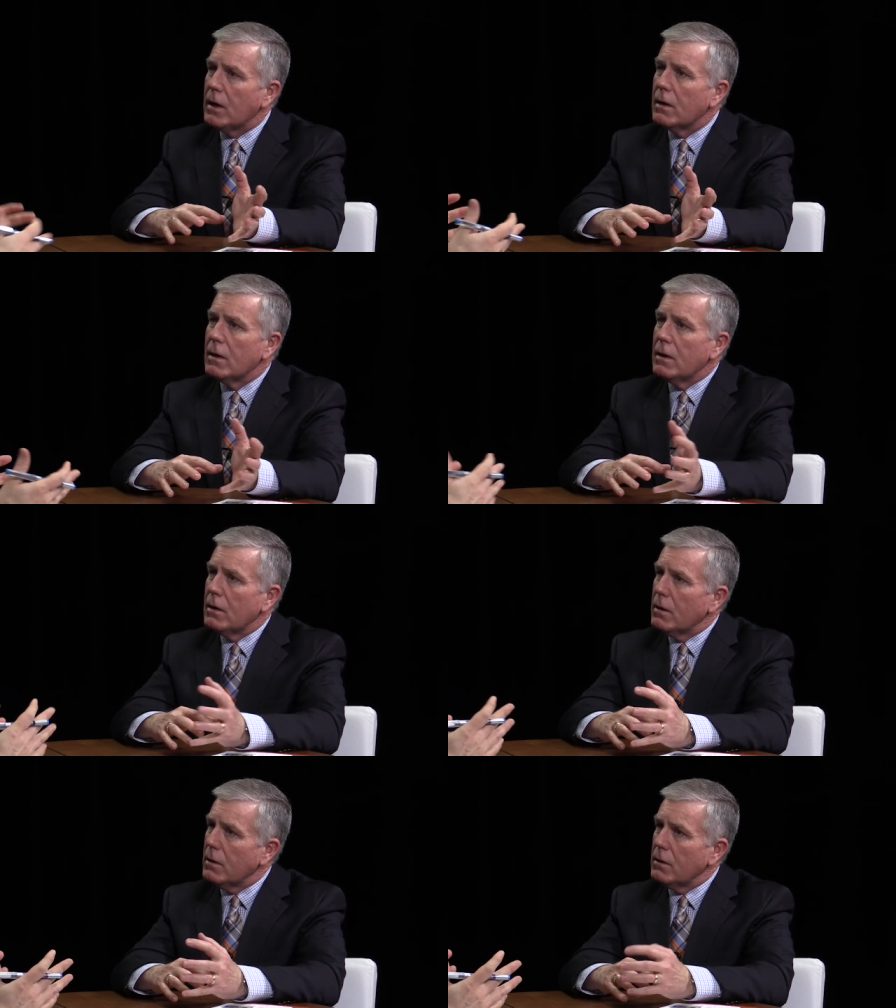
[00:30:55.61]
That
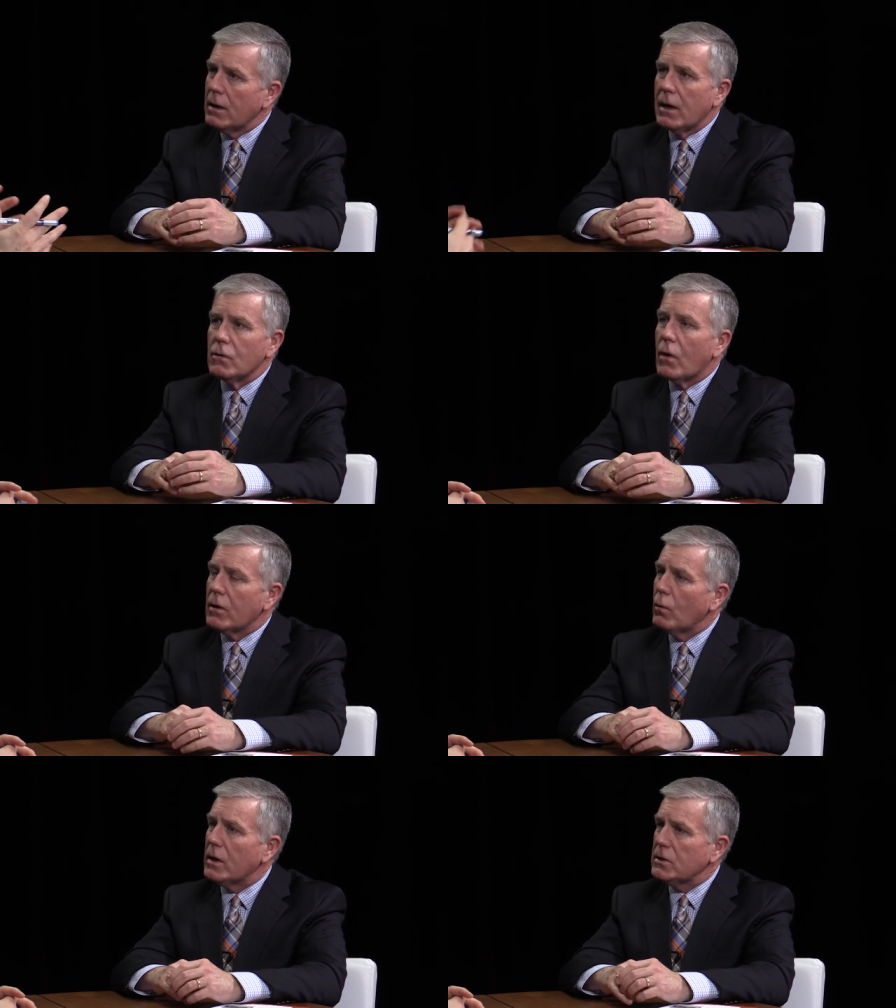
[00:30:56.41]
northwestern that corner.
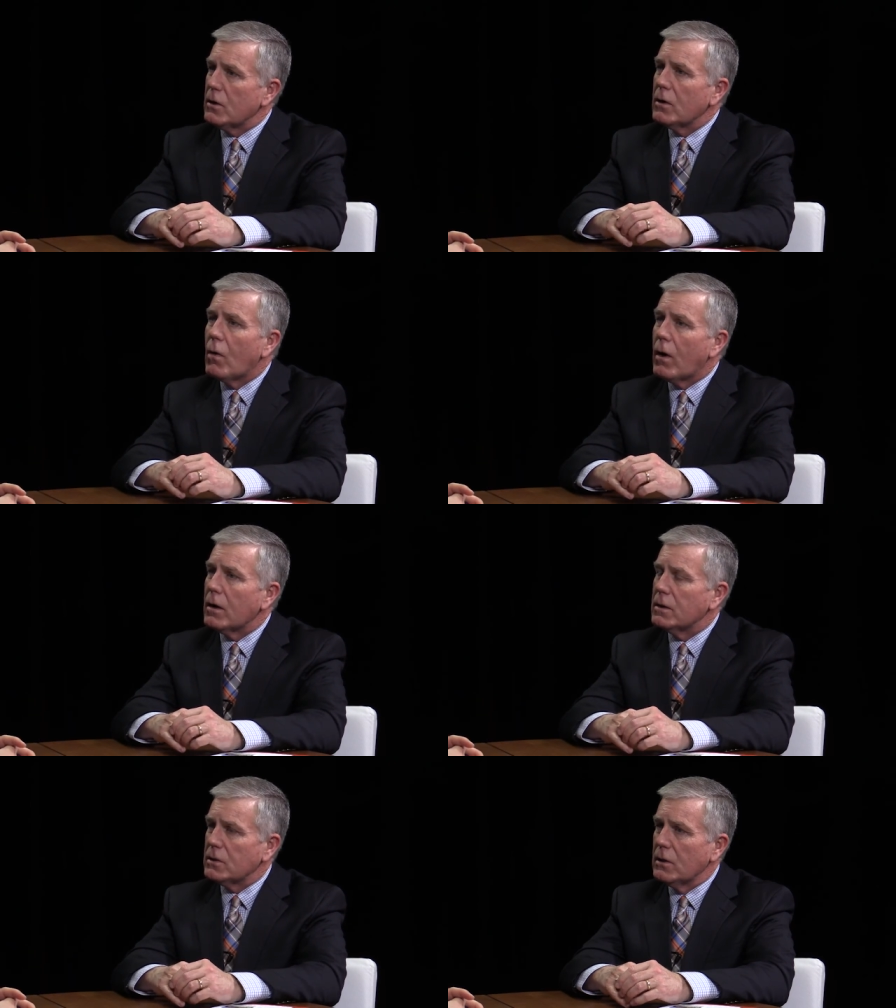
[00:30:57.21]
northwestern
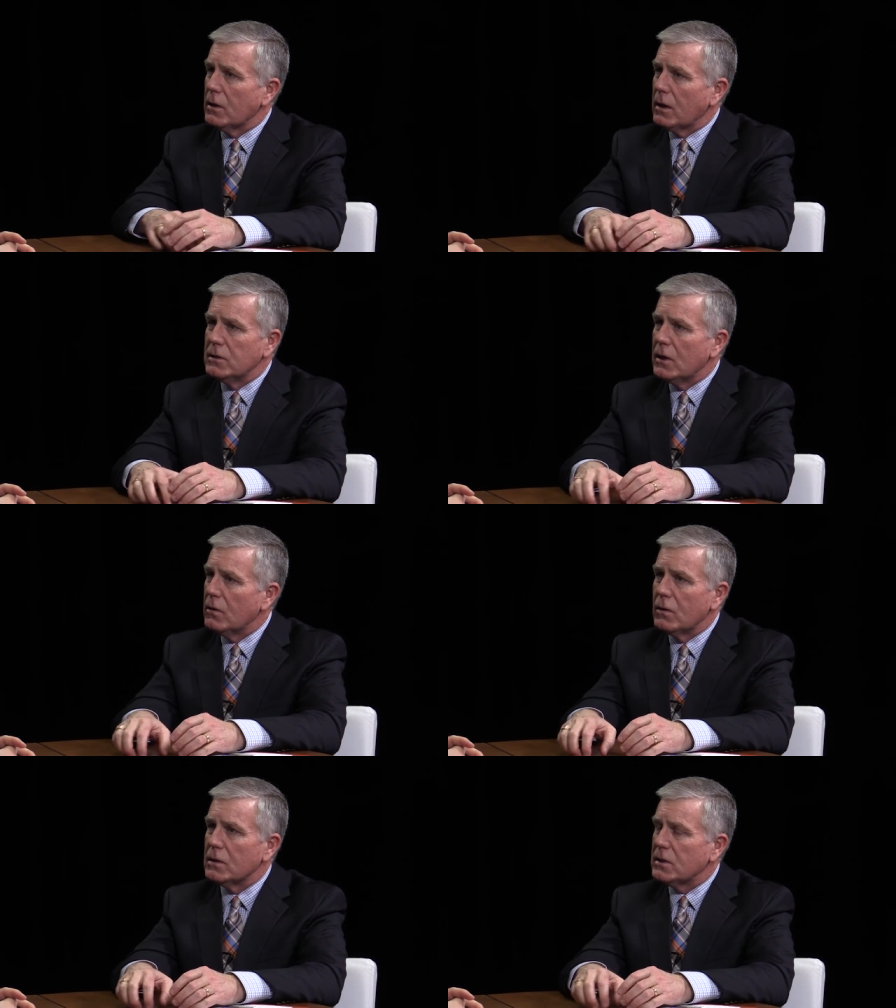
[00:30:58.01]
corner is going to
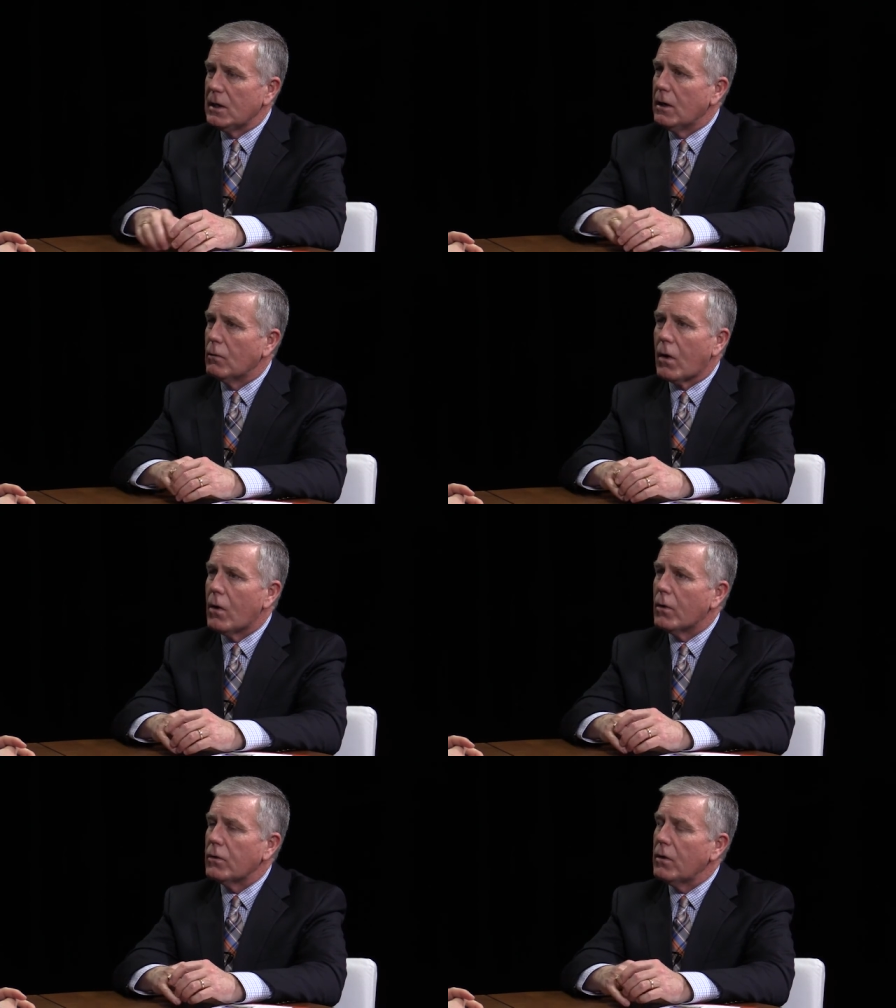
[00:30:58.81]
continue to see
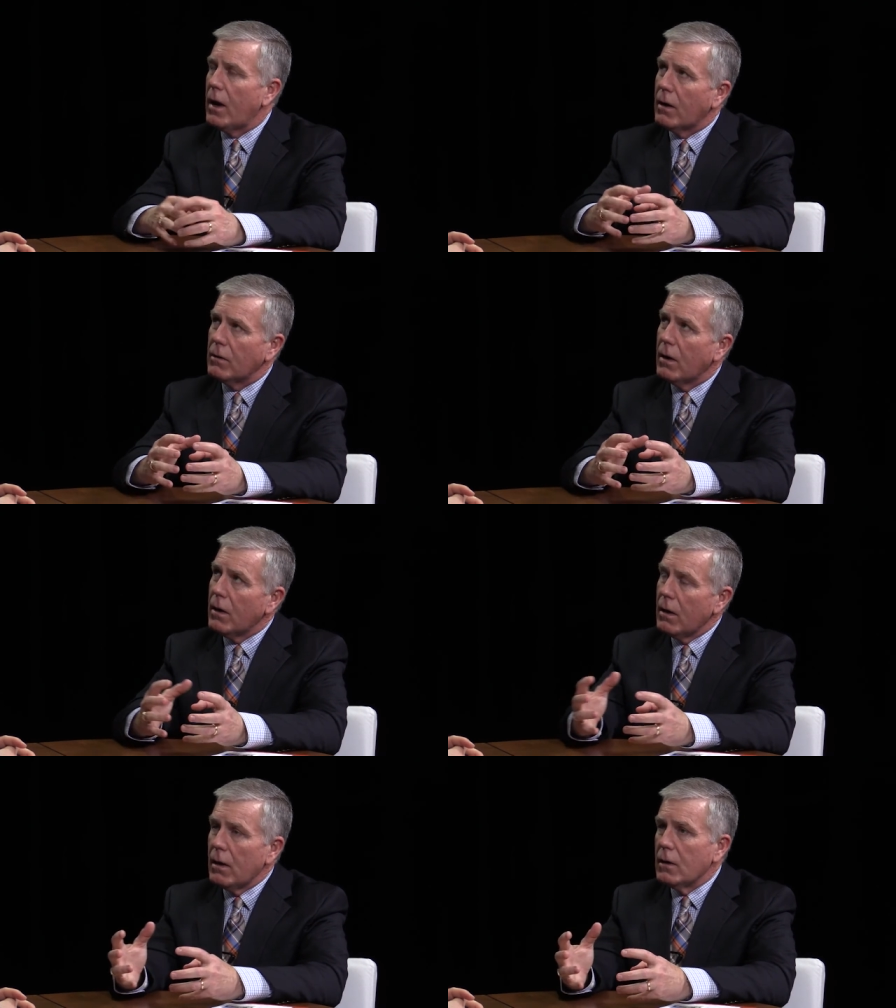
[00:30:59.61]
growth, and
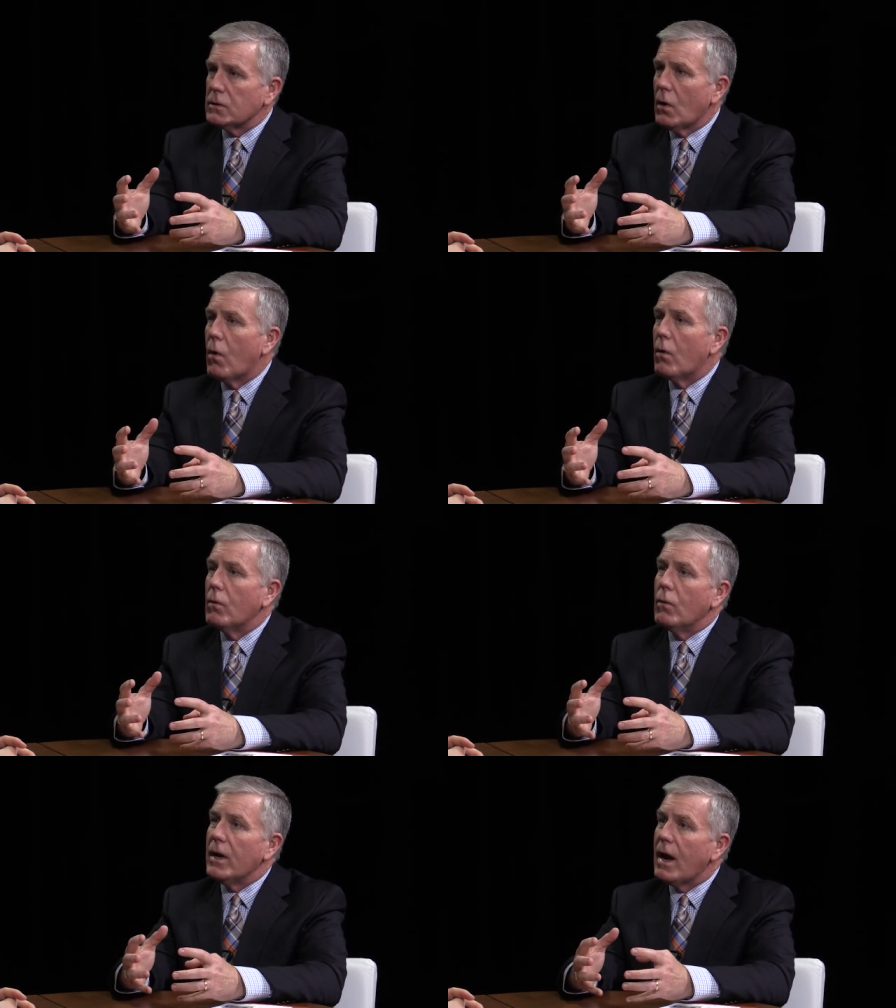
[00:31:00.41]
so
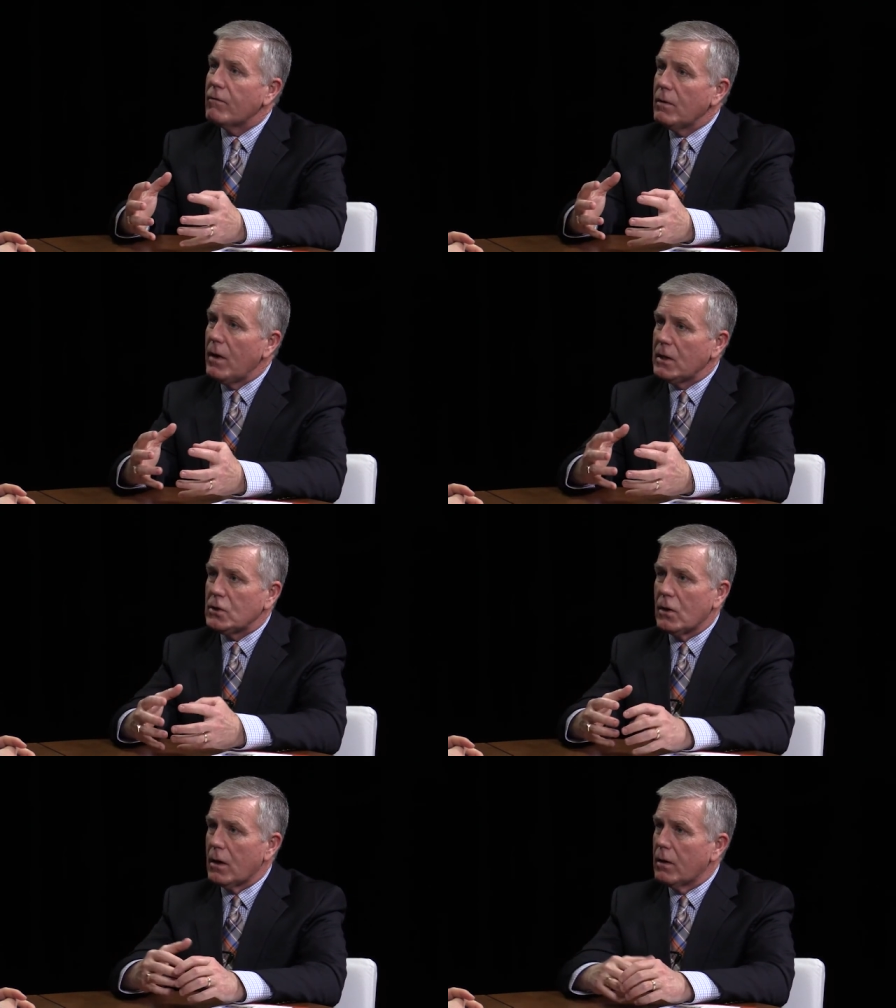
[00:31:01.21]
we have to make
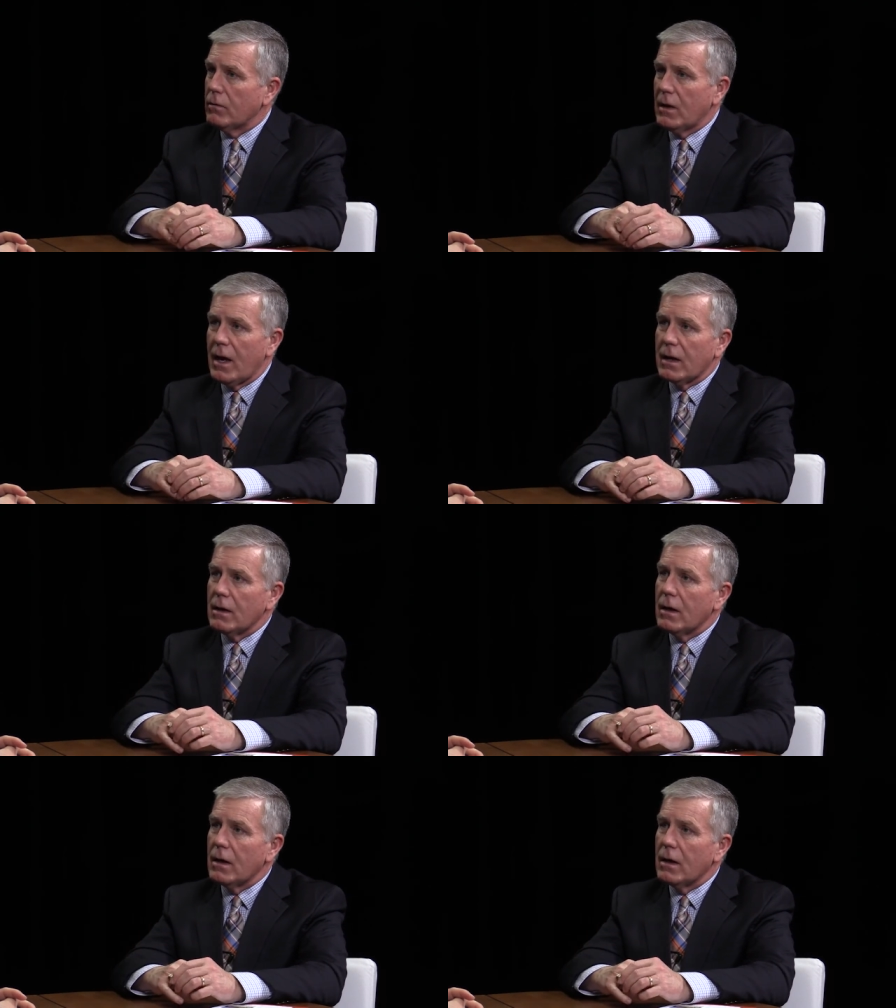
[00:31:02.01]
sure that